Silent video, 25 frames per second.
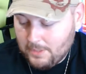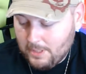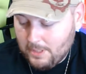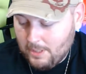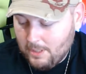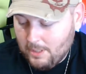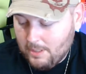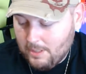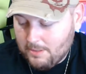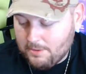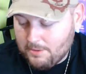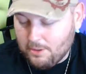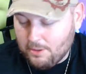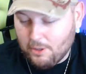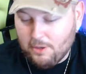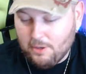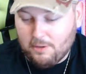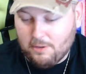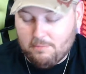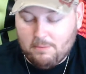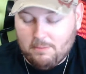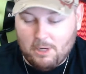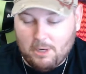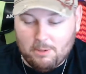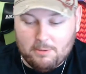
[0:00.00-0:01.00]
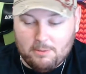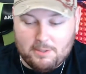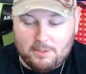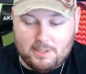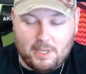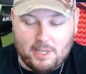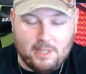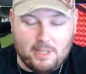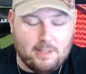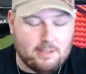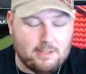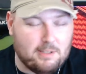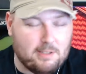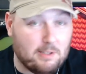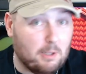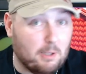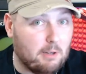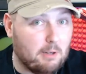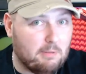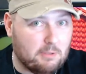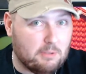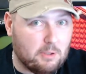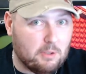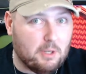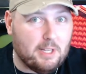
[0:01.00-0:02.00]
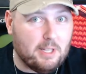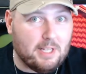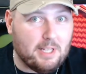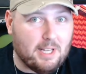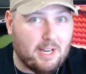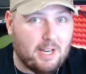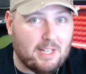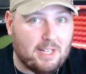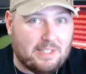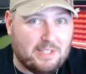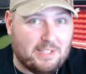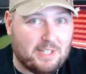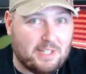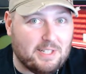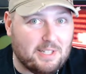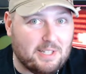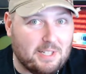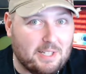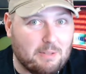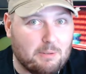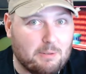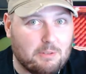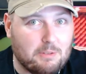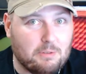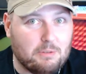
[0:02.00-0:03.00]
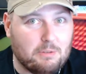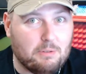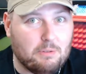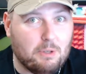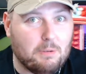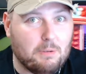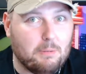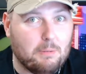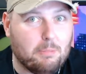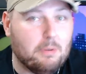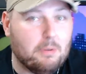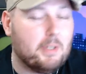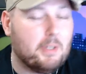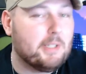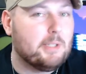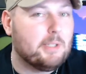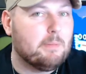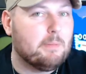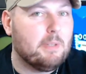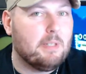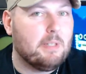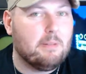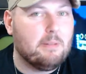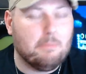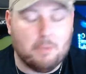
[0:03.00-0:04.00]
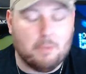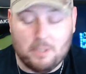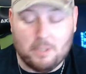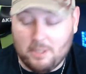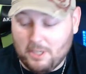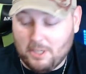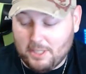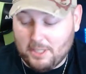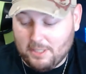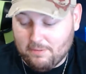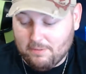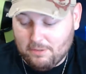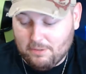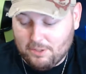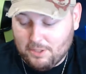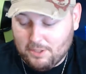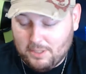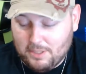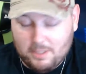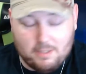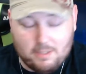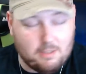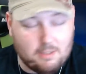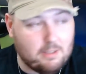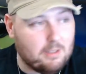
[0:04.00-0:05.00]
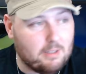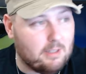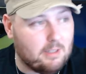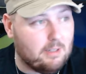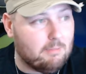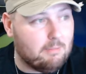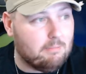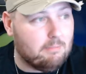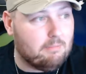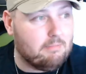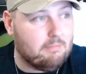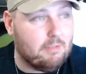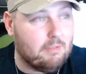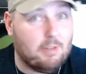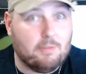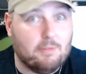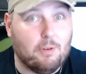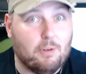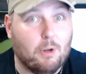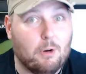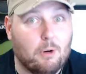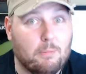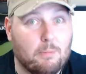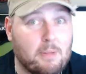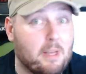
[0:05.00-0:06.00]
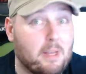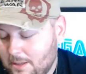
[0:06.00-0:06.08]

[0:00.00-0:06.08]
So I would say there's a lot of Sonic carts out there which would drop the price a bit, but I don't give a shit. I've got them now.